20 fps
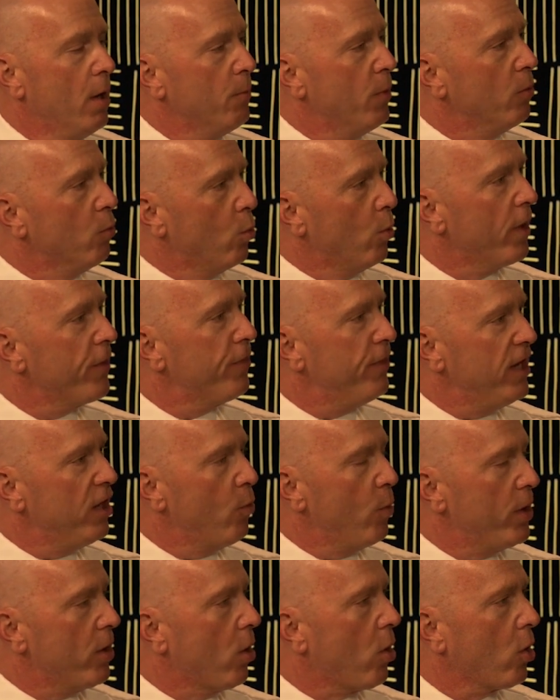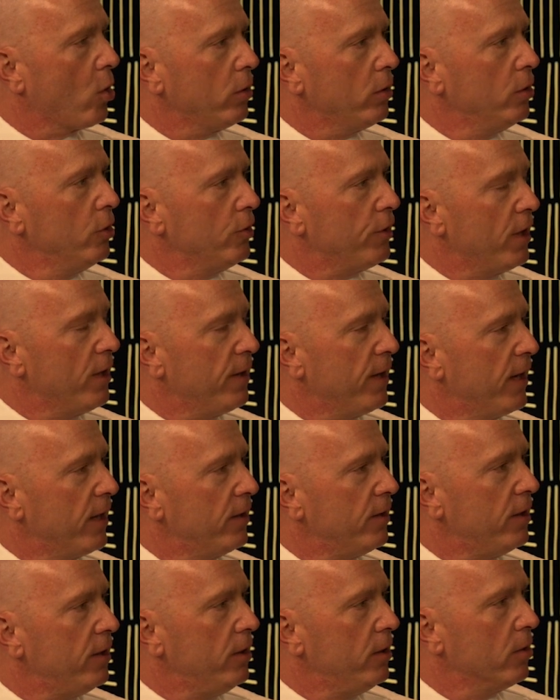But one thing we are looking
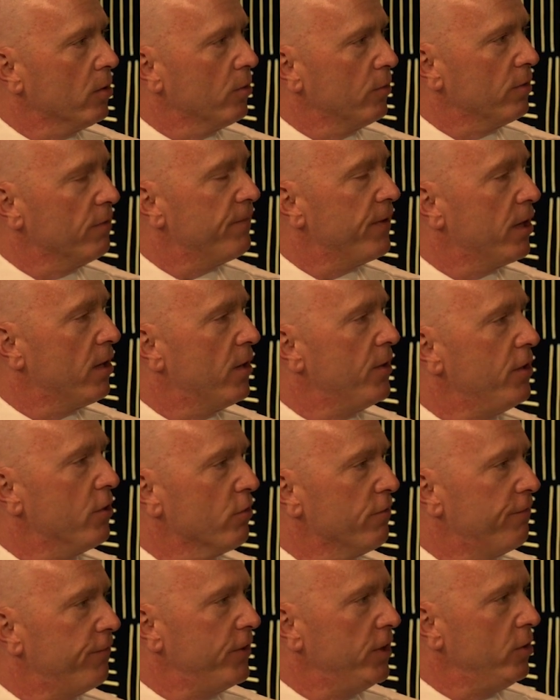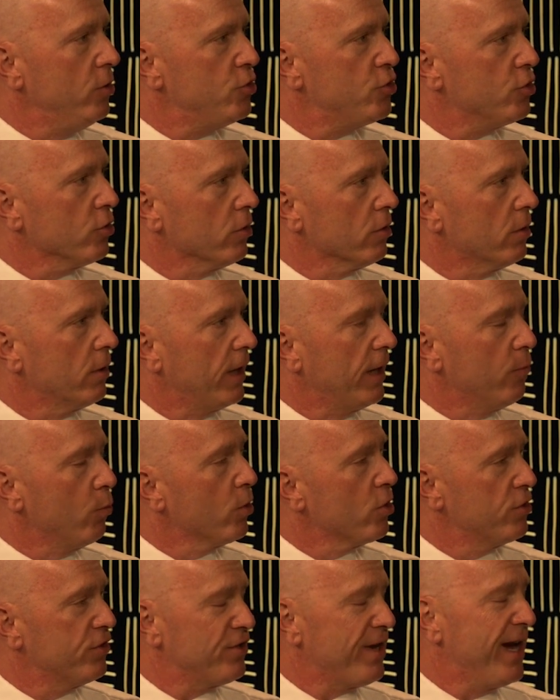at here in the very near future, and
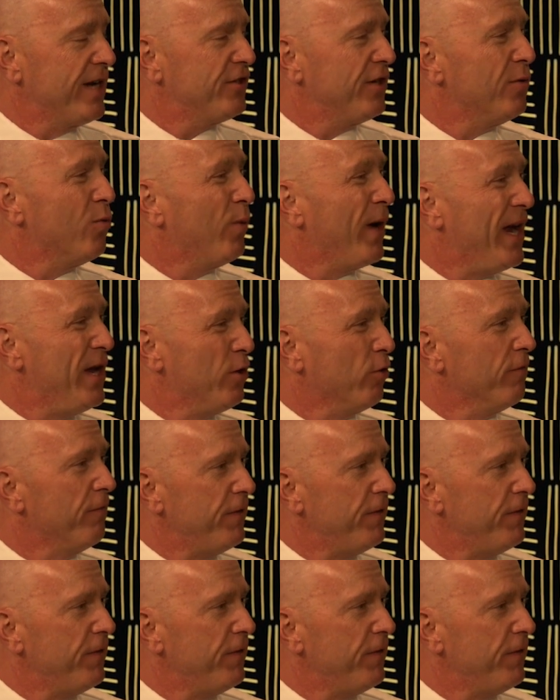we're just actually waiting on